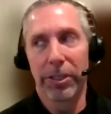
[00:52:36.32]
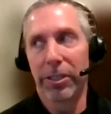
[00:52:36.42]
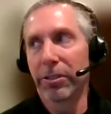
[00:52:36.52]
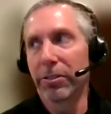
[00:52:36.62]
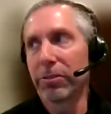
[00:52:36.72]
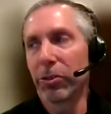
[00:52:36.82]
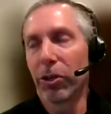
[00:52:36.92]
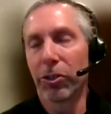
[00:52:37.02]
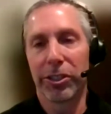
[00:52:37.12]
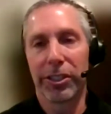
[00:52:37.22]

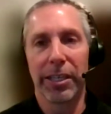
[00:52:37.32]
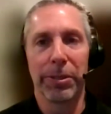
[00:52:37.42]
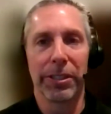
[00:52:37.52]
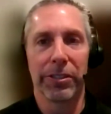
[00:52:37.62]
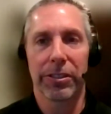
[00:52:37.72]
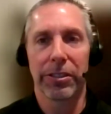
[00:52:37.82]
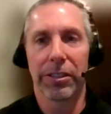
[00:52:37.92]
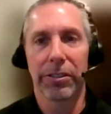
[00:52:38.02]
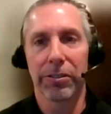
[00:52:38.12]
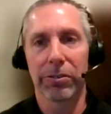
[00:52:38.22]
large tenements
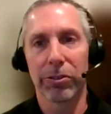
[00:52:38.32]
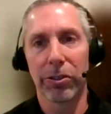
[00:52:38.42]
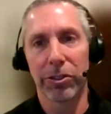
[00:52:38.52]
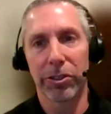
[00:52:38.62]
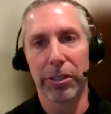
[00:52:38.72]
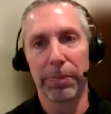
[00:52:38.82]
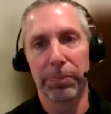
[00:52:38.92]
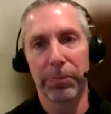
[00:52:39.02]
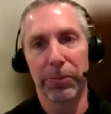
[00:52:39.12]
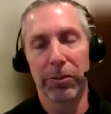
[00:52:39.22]
or large
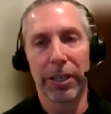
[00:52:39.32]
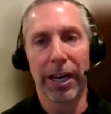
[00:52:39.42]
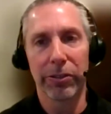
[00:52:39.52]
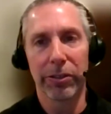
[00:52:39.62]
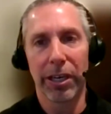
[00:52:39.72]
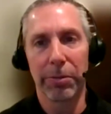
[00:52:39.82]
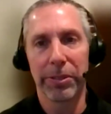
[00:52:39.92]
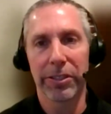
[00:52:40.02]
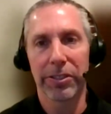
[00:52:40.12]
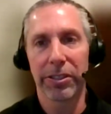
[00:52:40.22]
condo
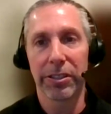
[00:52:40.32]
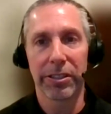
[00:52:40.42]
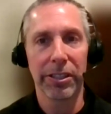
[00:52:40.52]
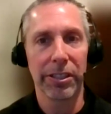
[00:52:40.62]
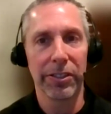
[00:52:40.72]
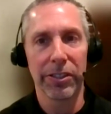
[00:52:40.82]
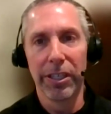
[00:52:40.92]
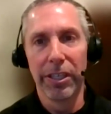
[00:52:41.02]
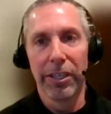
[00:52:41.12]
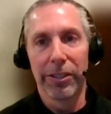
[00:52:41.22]
complexes in cities.
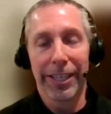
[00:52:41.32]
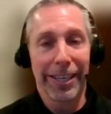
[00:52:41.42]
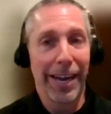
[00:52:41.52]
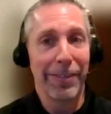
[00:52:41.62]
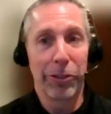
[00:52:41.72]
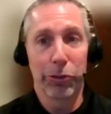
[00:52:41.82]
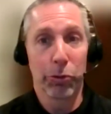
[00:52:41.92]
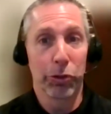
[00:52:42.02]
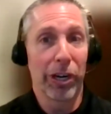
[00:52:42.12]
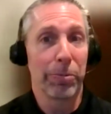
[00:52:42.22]
They could have that
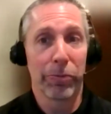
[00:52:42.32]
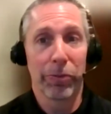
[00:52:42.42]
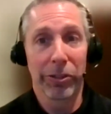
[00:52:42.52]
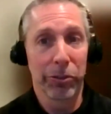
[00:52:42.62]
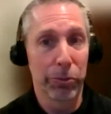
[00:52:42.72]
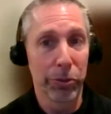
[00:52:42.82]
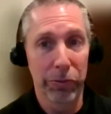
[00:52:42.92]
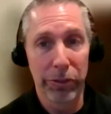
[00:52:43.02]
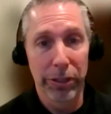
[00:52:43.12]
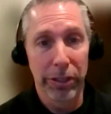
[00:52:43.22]
drone drop off right on the
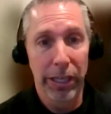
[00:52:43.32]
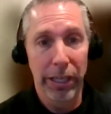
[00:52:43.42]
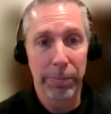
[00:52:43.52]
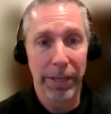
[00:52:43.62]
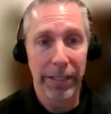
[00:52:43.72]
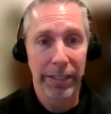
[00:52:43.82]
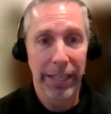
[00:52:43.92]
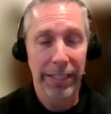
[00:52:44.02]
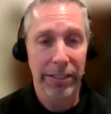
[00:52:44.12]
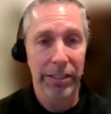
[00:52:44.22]
roof. I think
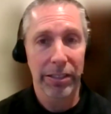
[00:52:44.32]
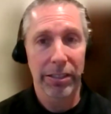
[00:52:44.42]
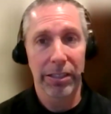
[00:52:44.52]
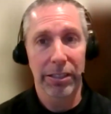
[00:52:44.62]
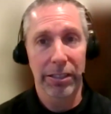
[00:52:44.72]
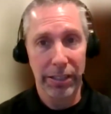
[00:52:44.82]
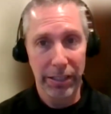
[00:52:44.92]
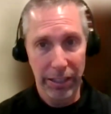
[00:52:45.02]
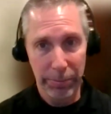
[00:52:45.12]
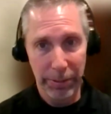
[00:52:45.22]
that's a
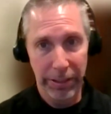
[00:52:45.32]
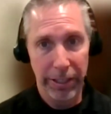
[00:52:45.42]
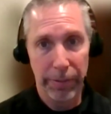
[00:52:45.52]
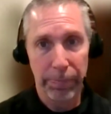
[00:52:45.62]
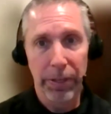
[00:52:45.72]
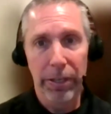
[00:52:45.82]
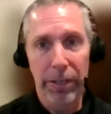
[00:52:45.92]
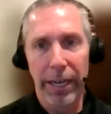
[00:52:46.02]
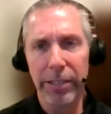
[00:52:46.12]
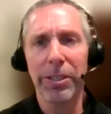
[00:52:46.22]
key element there.
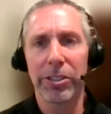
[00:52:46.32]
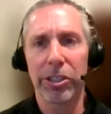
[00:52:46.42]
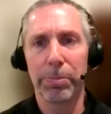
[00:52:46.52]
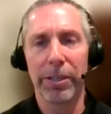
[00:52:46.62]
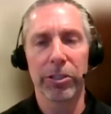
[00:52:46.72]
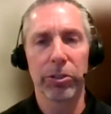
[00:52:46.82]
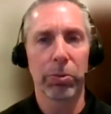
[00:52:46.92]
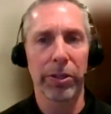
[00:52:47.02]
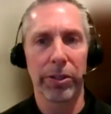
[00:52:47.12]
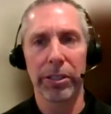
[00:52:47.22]
I did want to touch upon just
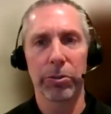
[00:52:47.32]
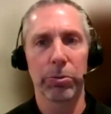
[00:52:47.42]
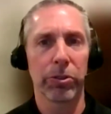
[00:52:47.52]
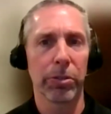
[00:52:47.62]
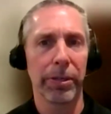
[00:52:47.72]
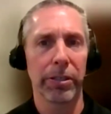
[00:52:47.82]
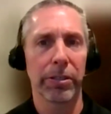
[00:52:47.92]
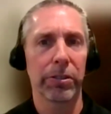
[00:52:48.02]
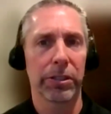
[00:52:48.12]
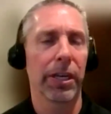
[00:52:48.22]
one thing as we were talking about
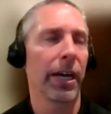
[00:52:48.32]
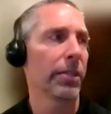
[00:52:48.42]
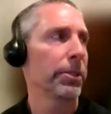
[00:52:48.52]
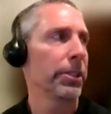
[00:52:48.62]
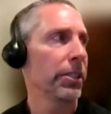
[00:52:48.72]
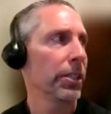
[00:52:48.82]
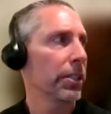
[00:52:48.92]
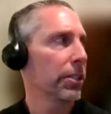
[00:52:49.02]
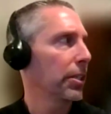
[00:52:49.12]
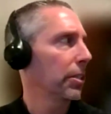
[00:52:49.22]
autonomy
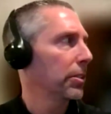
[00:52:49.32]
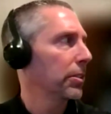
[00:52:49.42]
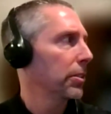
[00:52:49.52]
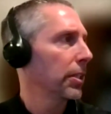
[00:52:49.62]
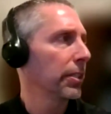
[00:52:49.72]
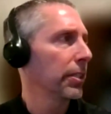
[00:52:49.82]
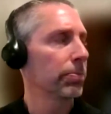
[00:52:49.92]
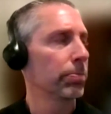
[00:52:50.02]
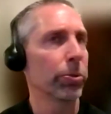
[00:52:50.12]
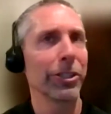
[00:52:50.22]

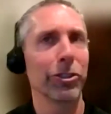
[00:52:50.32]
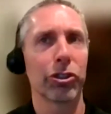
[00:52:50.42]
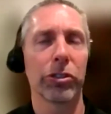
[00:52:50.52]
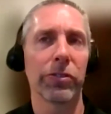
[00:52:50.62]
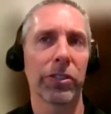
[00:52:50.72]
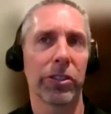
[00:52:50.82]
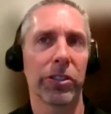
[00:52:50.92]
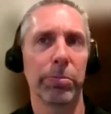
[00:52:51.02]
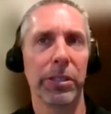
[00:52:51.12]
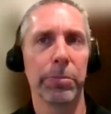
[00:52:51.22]
and bringing services
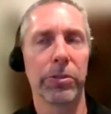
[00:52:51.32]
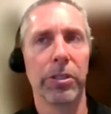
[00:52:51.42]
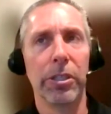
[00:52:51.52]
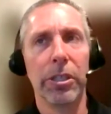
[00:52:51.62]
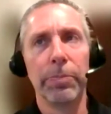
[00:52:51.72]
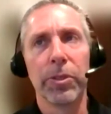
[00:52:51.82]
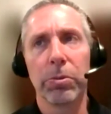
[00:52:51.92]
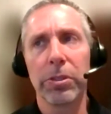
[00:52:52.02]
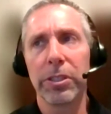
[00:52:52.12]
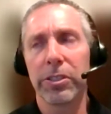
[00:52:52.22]
to people.
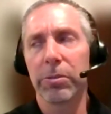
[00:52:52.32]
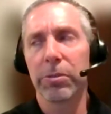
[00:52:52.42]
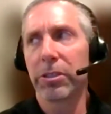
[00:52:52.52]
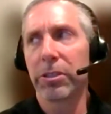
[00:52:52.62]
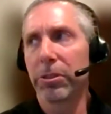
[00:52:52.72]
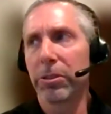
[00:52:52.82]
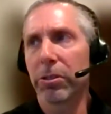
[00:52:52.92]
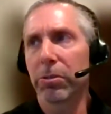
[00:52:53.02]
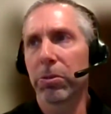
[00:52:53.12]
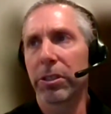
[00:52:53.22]
One of the things that we
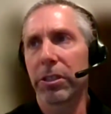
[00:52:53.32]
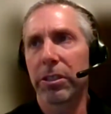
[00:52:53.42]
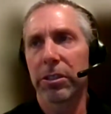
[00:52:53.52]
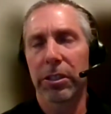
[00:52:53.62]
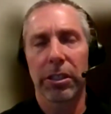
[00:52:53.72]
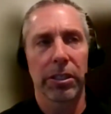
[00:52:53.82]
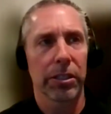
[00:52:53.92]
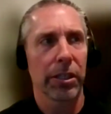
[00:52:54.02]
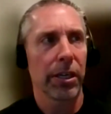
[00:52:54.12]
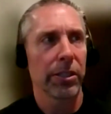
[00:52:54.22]
are working on
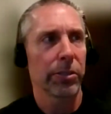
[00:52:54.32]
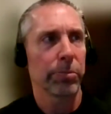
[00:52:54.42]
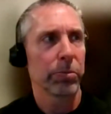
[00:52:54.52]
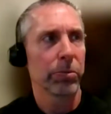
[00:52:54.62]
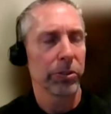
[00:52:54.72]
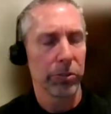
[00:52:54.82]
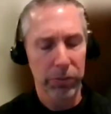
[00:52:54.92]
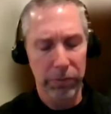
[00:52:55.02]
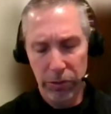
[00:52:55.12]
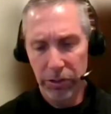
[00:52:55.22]
a concept of one of the
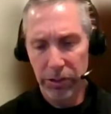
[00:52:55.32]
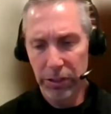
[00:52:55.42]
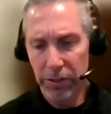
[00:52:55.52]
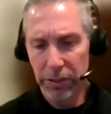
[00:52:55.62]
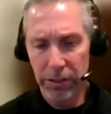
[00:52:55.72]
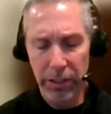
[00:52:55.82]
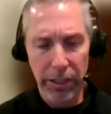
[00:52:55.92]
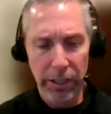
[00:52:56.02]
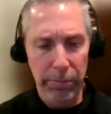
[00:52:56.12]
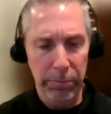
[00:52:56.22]
universities is
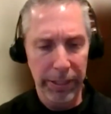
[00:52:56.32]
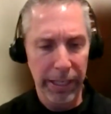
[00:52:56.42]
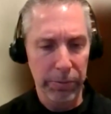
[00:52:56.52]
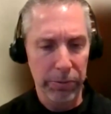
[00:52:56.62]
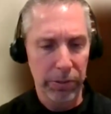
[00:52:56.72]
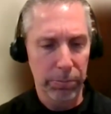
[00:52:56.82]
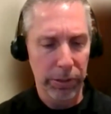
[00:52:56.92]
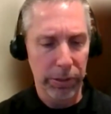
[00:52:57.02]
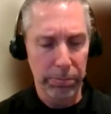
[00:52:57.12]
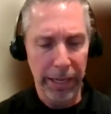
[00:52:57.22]
being able to
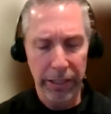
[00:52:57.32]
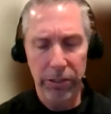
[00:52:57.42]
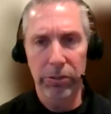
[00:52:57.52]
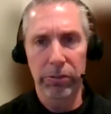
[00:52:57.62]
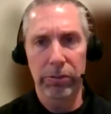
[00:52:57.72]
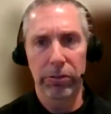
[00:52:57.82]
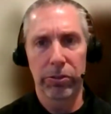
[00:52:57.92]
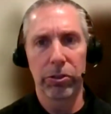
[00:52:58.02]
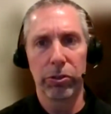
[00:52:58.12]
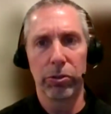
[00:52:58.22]
bring medical
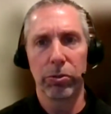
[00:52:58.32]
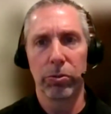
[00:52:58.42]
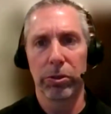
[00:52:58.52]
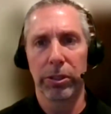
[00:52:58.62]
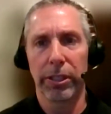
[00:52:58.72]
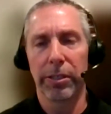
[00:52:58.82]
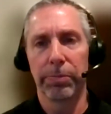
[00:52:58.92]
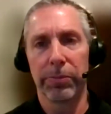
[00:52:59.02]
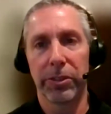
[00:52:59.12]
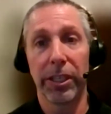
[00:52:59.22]
to
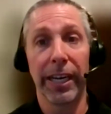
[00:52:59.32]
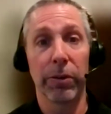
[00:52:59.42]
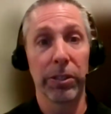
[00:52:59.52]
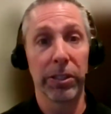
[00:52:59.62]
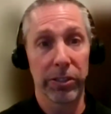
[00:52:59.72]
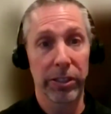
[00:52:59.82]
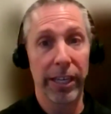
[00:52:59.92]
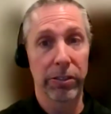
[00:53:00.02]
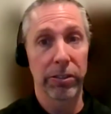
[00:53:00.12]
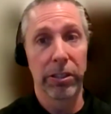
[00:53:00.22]
areas
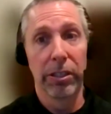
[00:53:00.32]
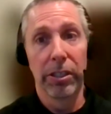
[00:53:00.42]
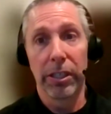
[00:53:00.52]
that are